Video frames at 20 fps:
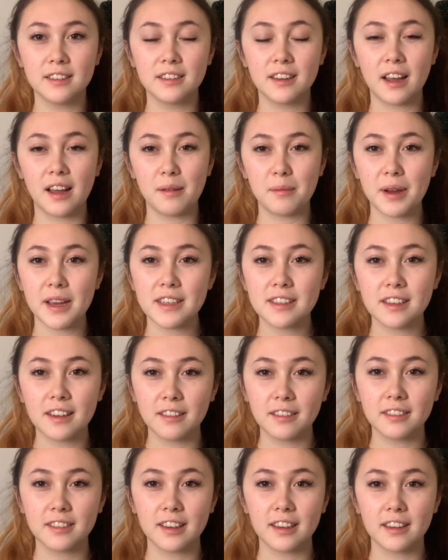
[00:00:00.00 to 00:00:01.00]
Am I
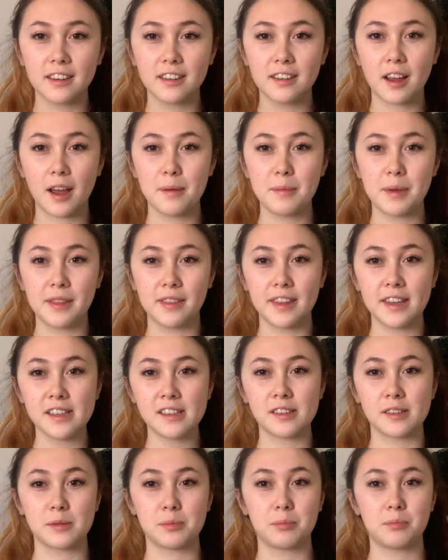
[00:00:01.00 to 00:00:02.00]
tilted? I mean, this
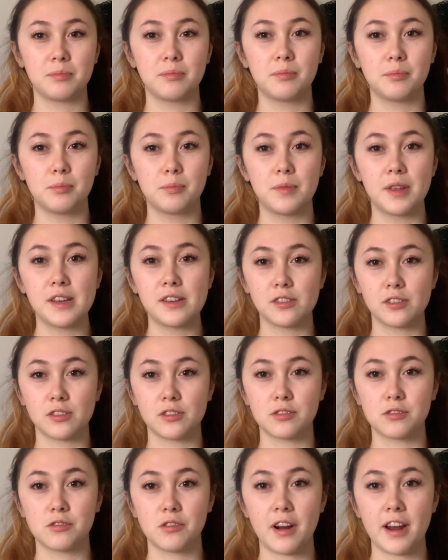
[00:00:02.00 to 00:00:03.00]
is
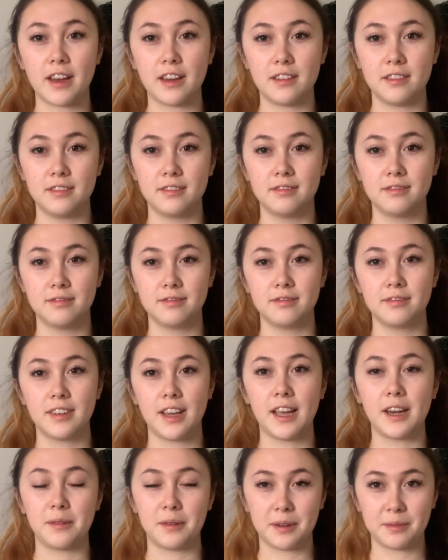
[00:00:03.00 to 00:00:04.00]
straight.
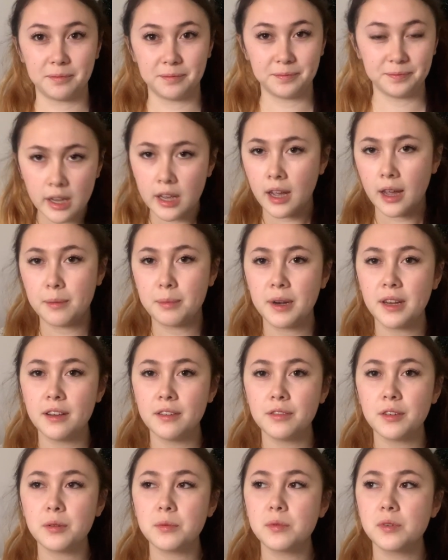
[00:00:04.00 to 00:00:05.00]
Anyway, I believe
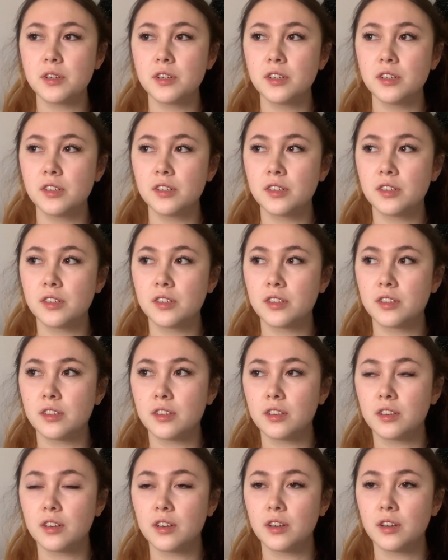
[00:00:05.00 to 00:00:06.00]
it was,
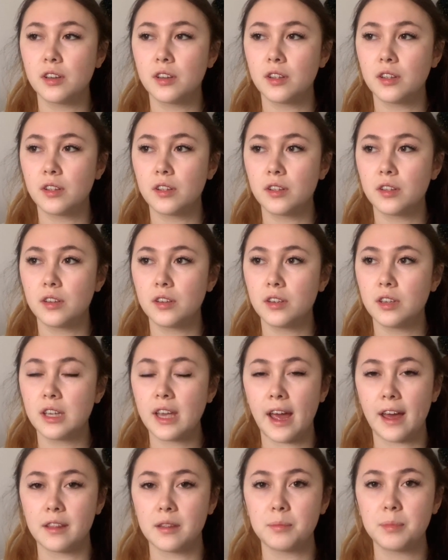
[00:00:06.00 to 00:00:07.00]

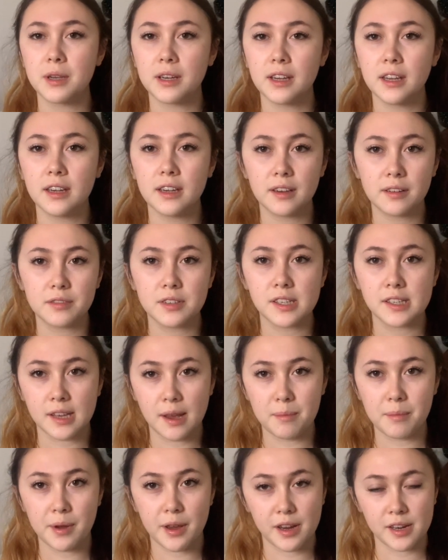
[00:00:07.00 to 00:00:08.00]
yeah, the beginning of
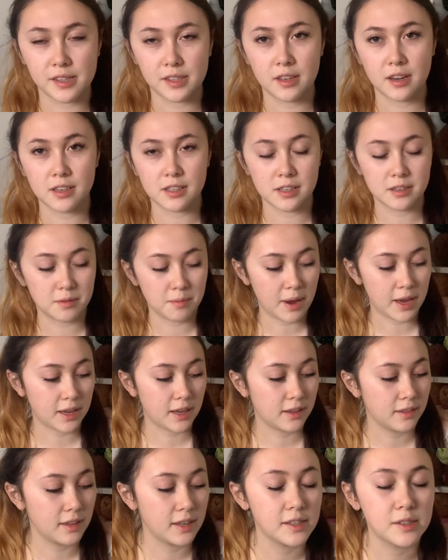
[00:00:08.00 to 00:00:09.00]
December I started
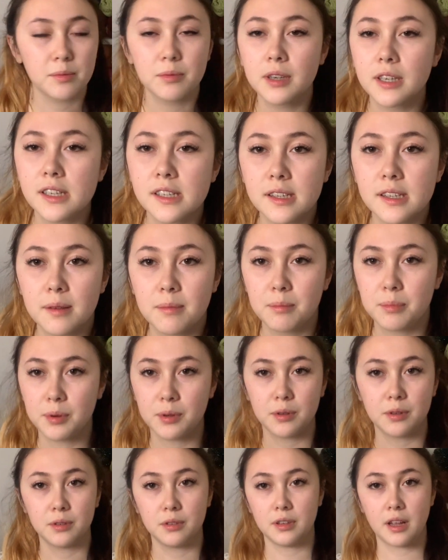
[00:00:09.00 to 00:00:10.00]
making these really
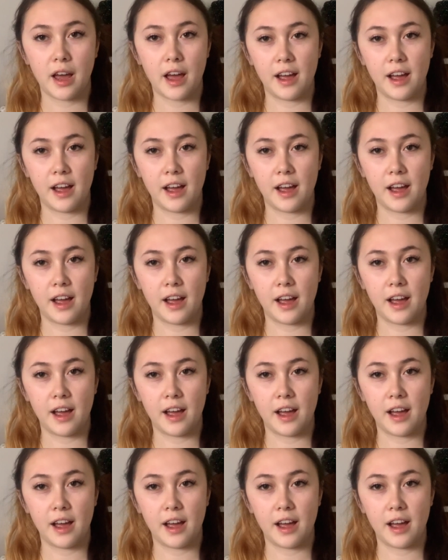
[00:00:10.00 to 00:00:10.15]
simple